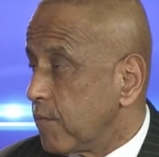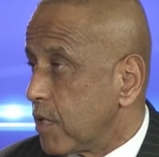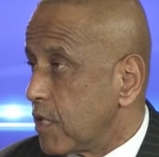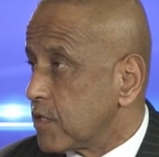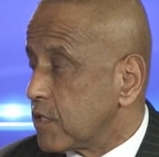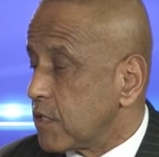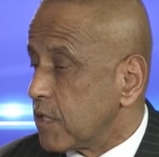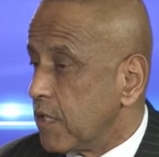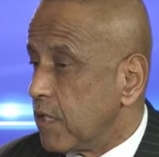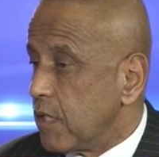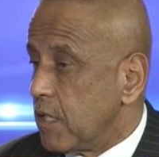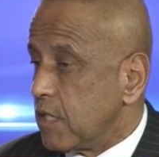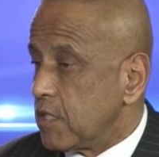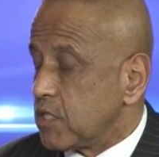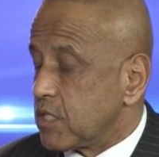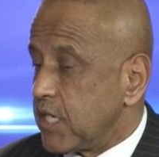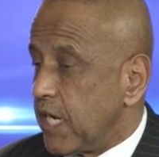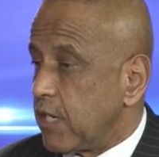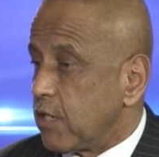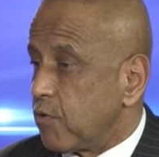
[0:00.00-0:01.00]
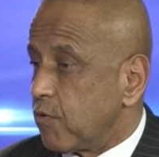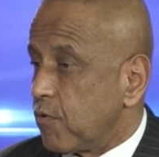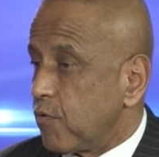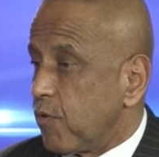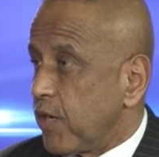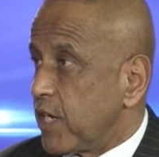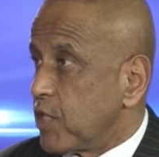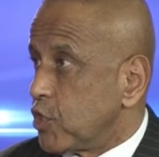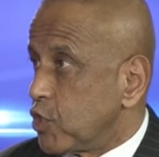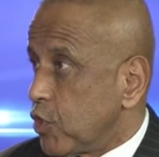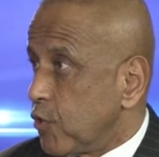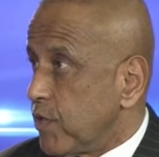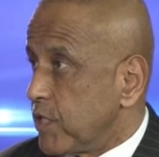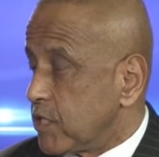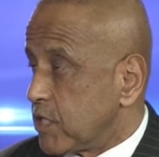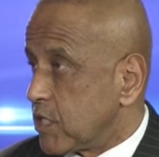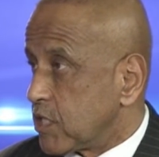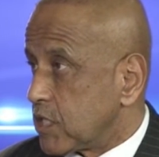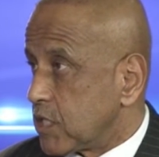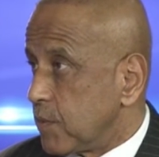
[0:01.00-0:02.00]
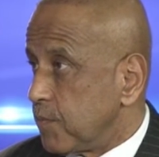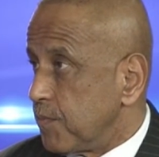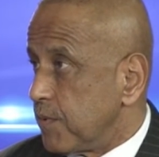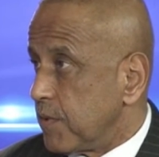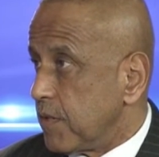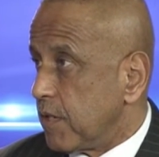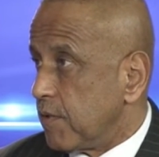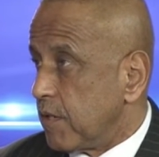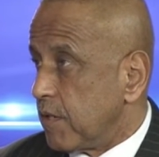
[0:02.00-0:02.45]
because the state grand jury system